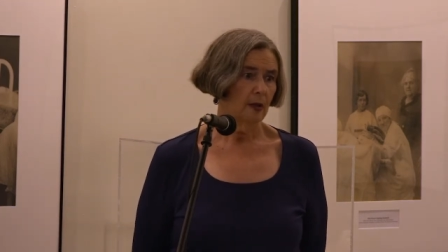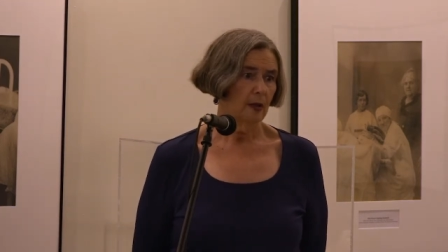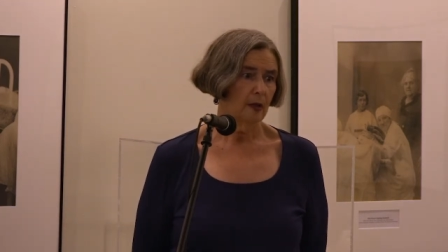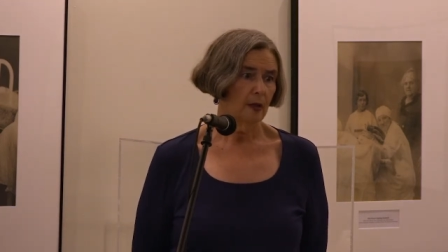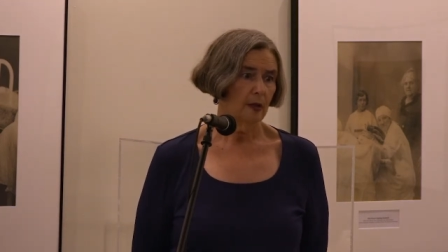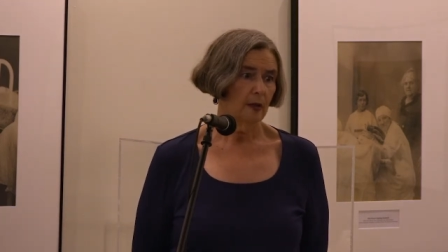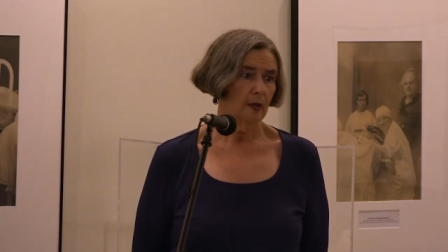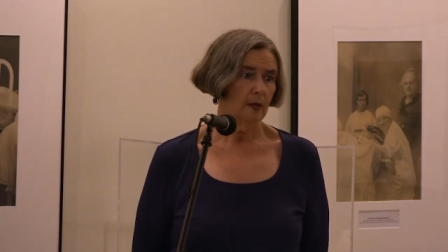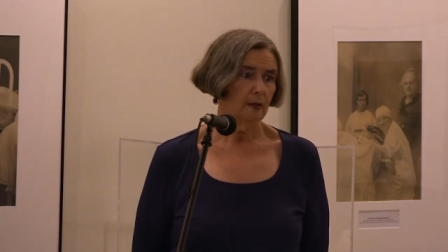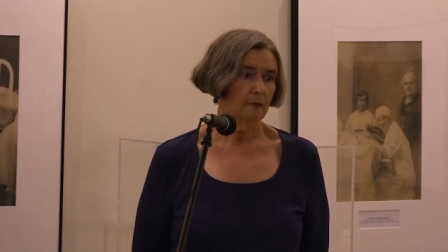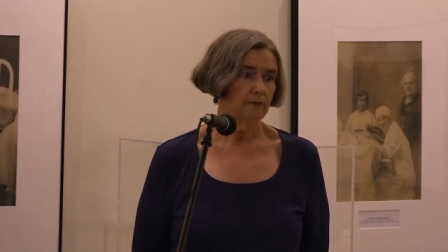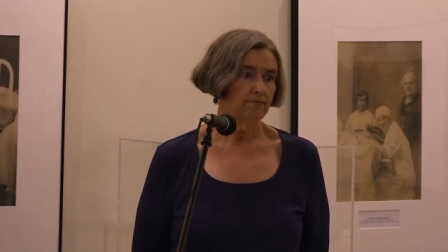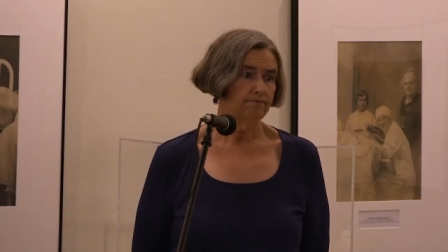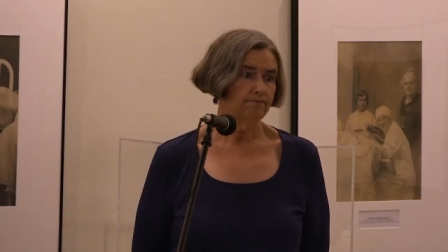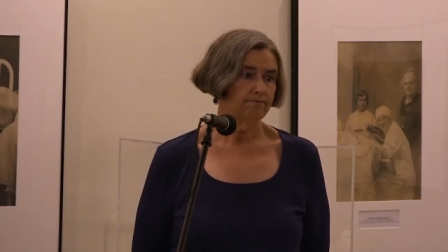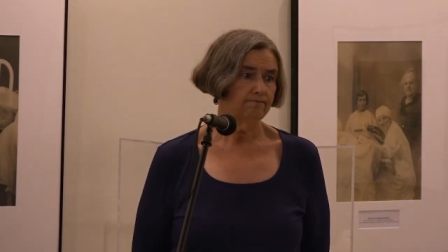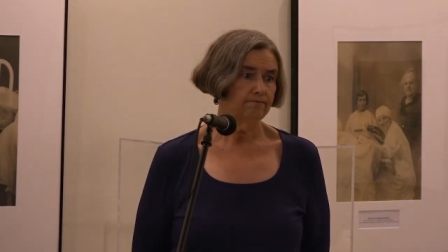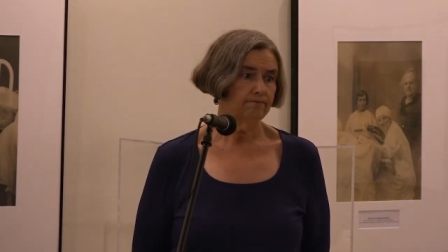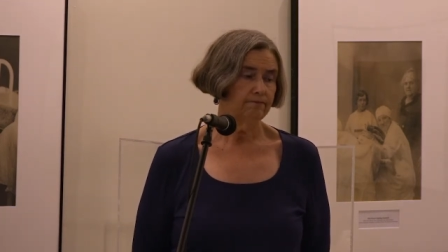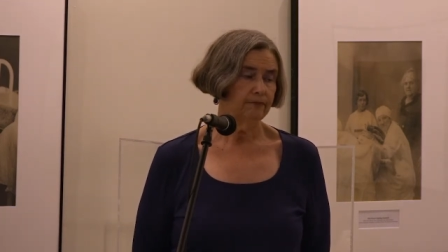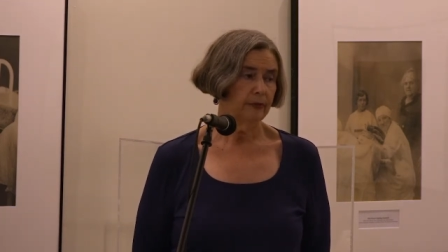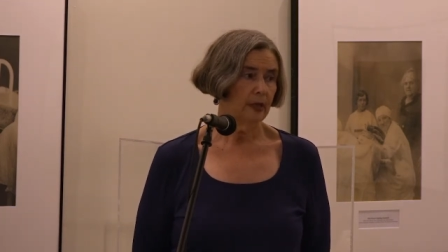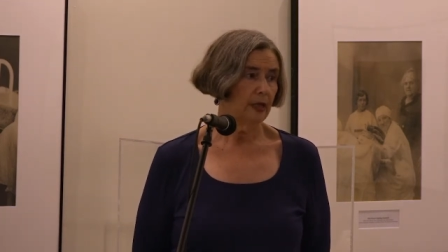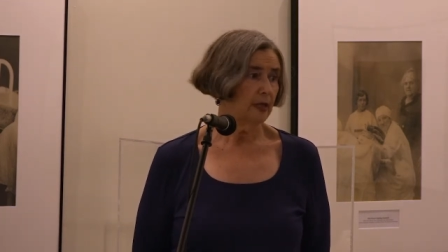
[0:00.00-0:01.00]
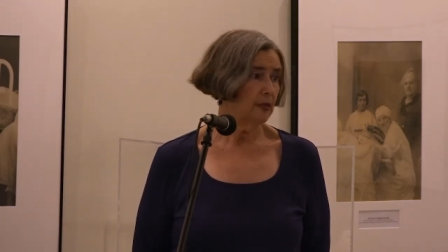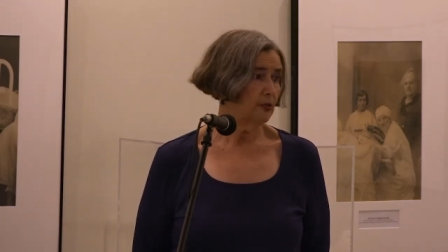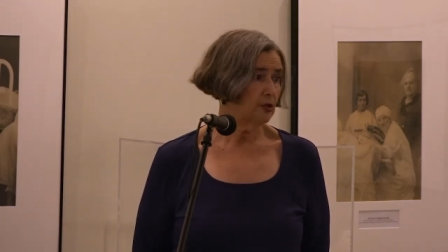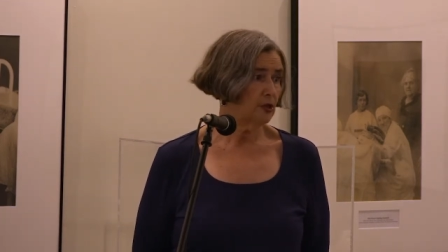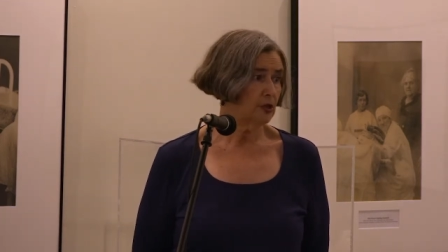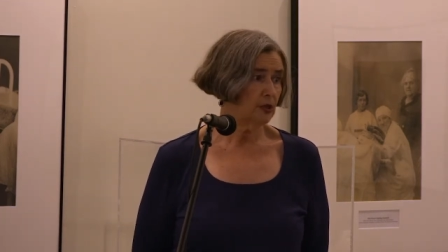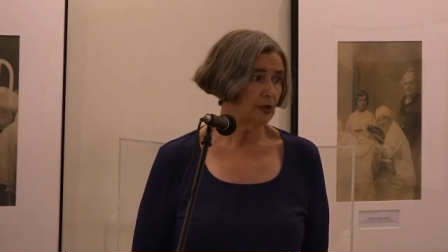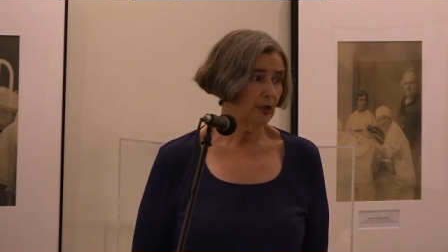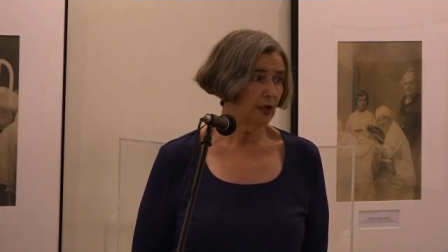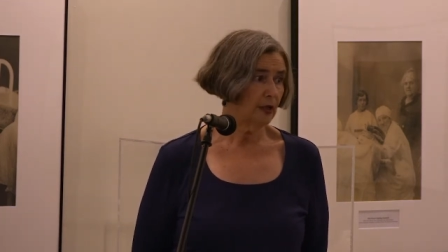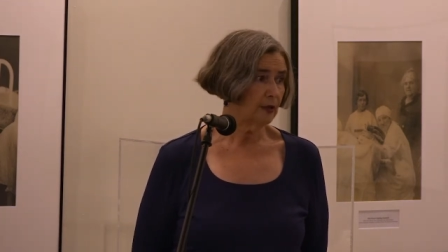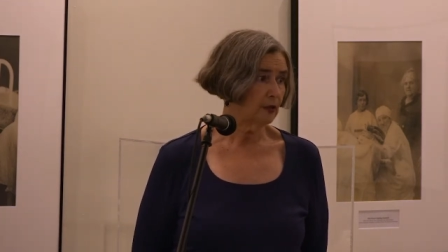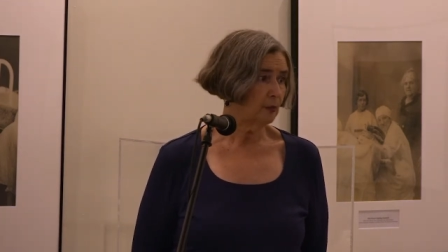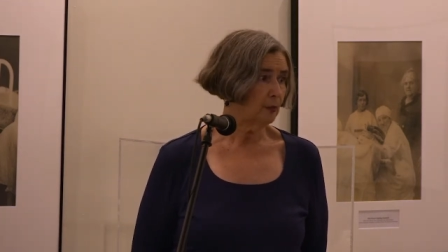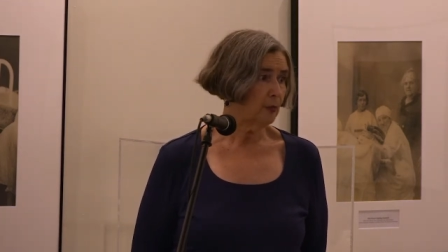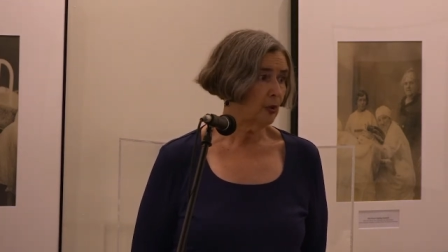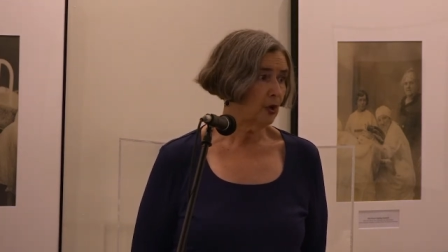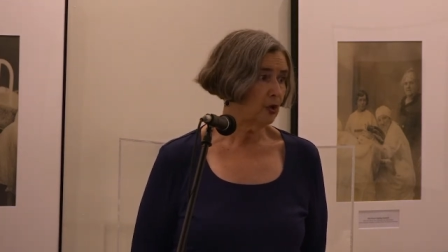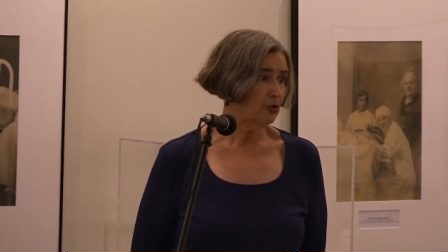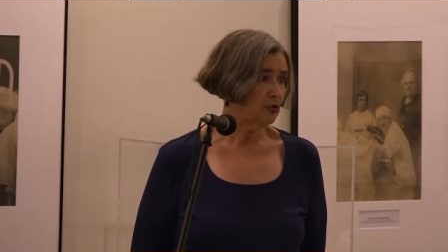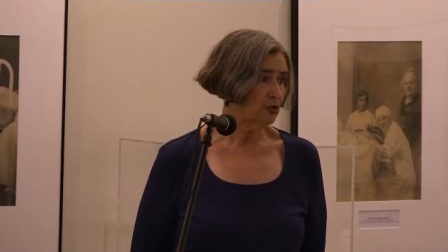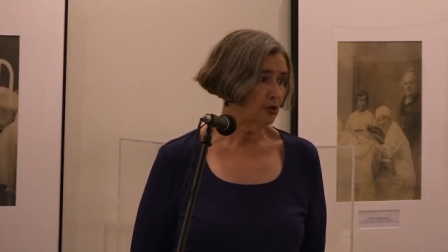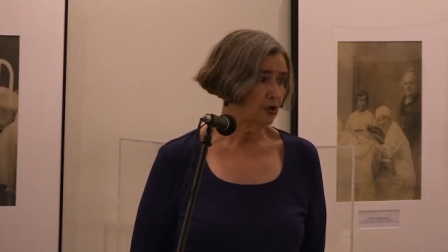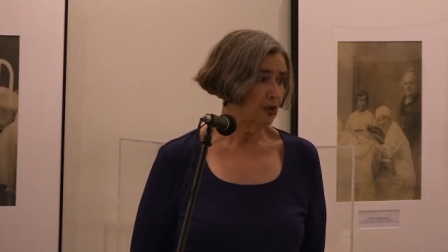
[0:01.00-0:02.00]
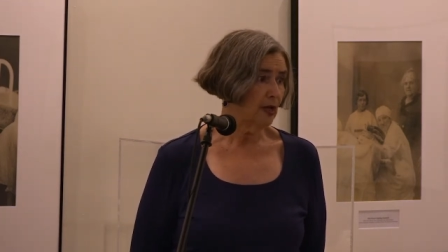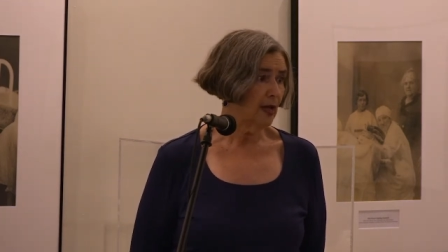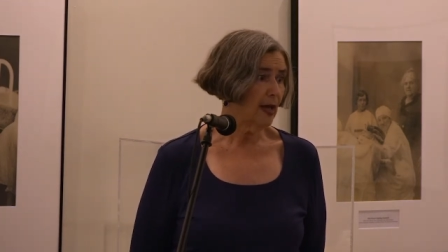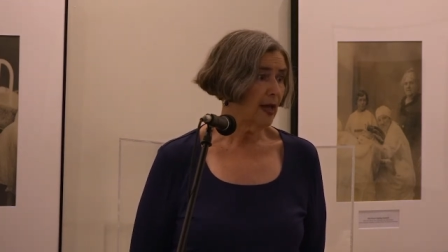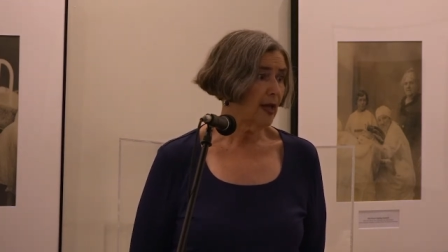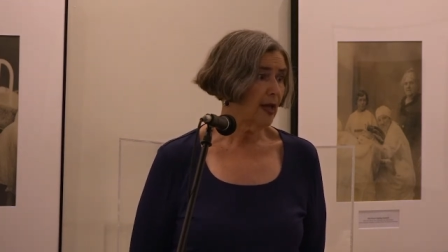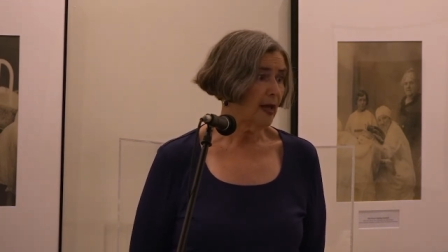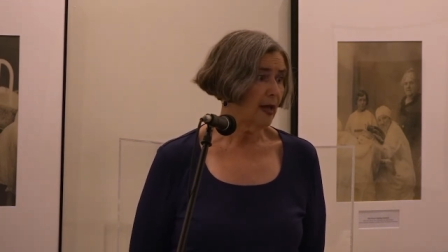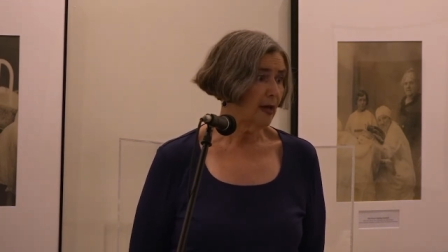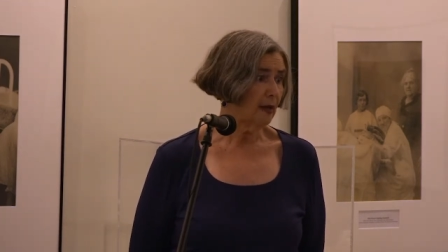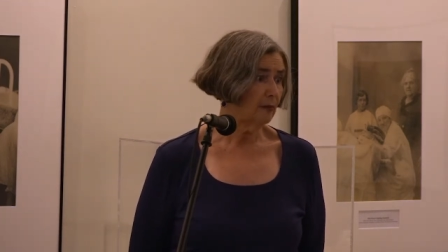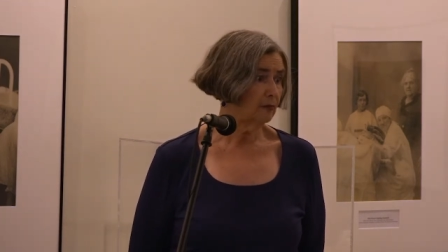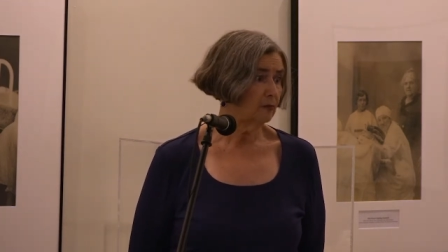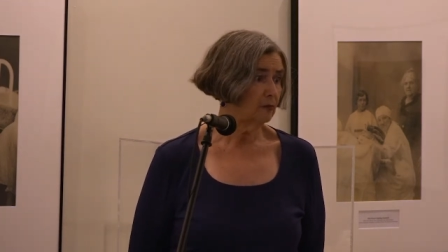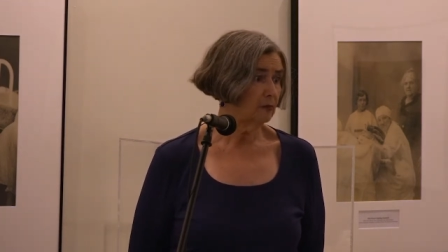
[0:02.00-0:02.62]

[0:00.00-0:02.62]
and just let the person die.